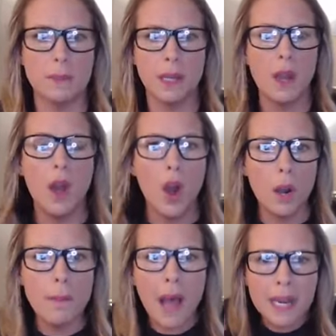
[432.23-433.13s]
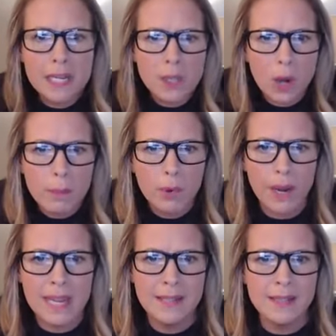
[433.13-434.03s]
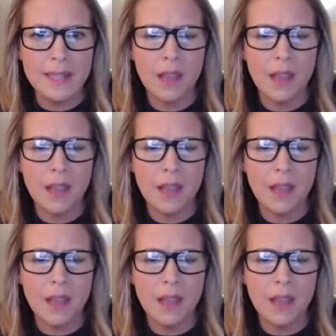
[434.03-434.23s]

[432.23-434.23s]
but our bodies, our brains,